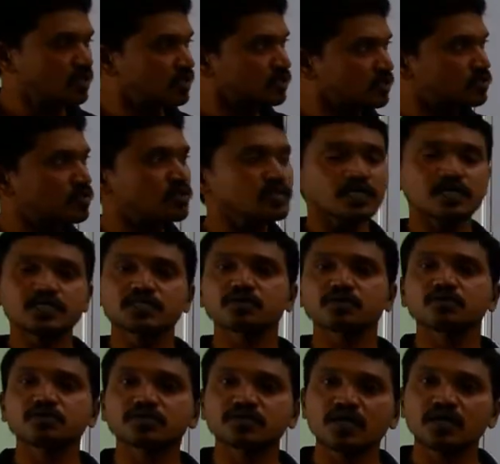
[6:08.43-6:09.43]
So that is
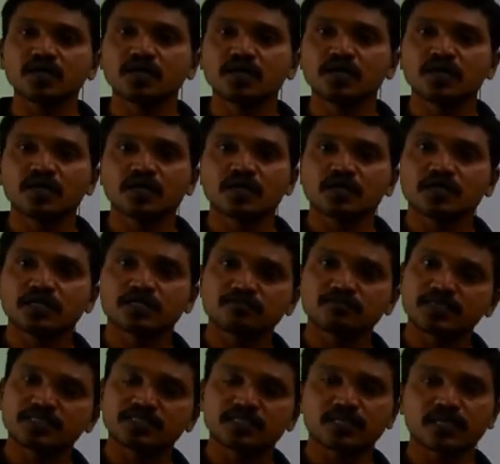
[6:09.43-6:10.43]
about the
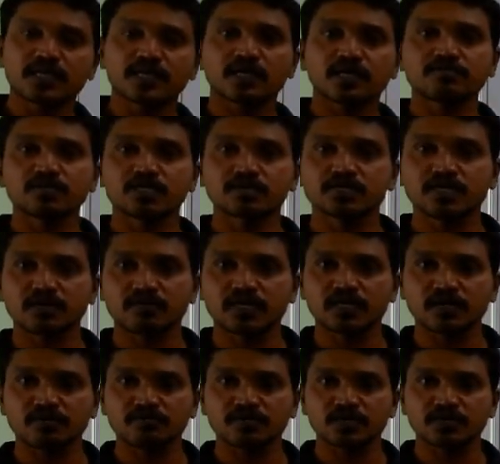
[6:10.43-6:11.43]
investing layer of deep
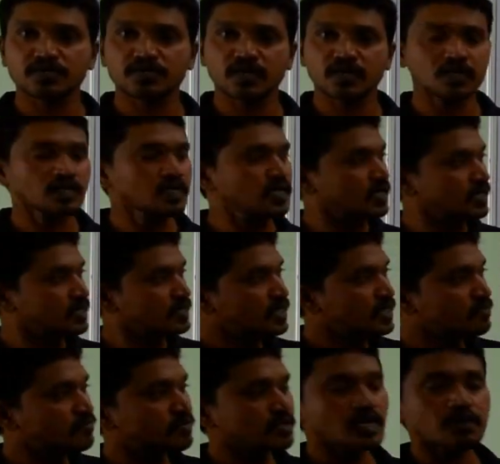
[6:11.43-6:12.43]
cervical fascia. Then
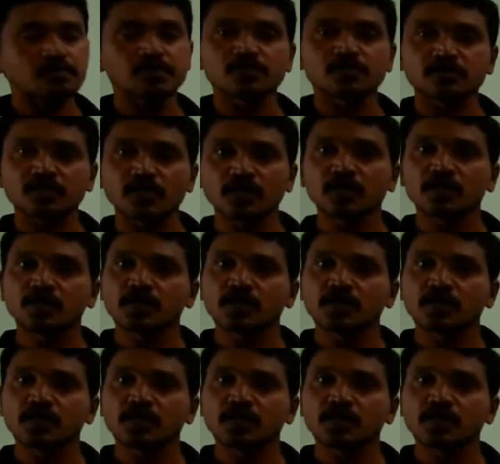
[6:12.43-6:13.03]
if we coming to the